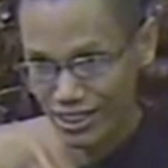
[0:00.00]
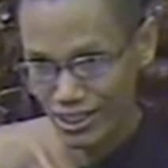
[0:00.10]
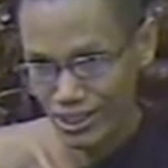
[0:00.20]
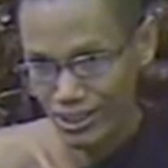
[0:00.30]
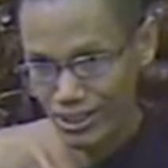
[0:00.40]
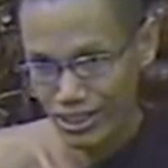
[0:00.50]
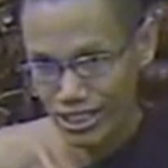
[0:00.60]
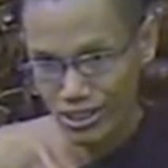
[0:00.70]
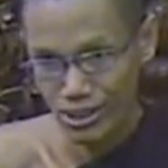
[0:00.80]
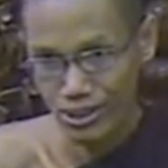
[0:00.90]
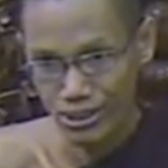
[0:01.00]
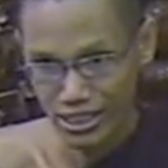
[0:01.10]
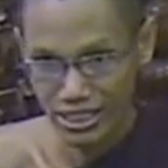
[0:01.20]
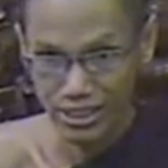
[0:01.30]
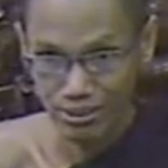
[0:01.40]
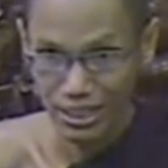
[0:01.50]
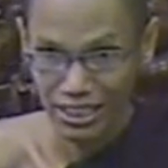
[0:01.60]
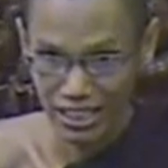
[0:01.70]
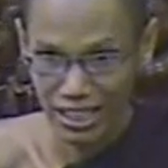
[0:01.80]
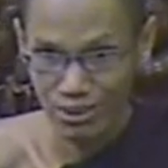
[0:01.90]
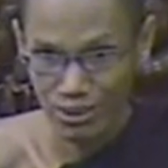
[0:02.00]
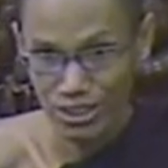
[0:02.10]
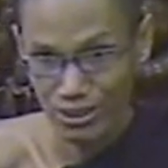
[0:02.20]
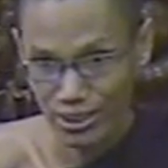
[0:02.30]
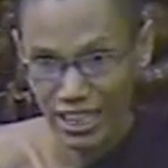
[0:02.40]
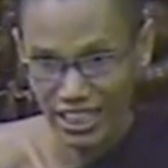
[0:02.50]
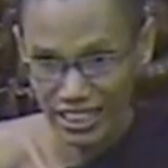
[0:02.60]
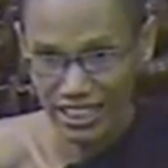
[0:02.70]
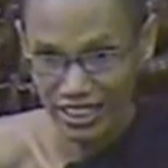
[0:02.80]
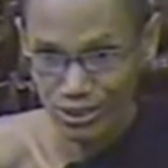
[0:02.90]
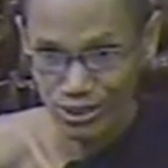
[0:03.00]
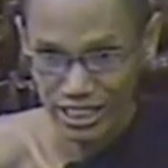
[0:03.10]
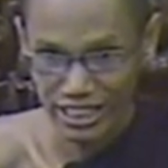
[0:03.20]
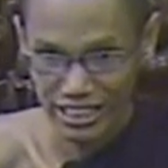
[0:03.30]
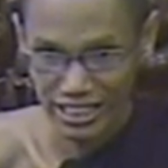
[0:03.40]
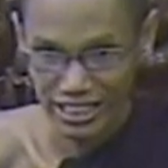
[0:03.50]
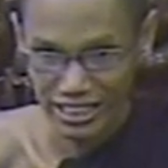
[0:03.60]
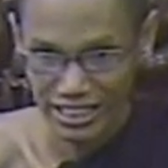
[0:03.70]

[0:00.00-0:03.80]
So he told his father, I want to learn education.